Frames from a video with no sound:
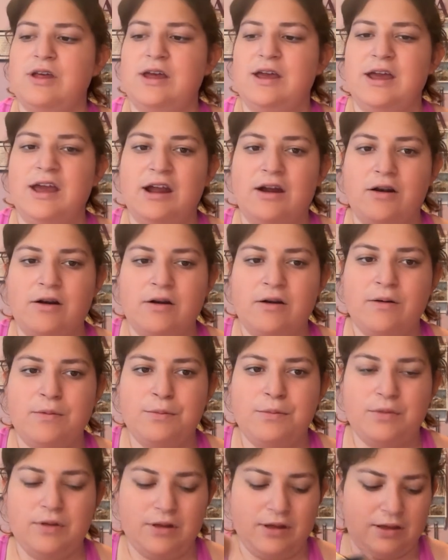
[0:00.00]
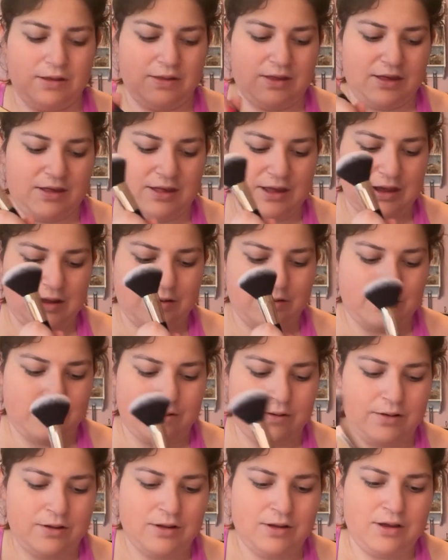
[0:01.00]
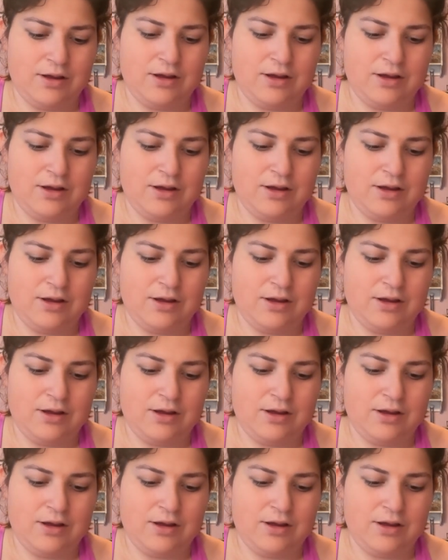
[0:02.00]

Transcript: here in this angle.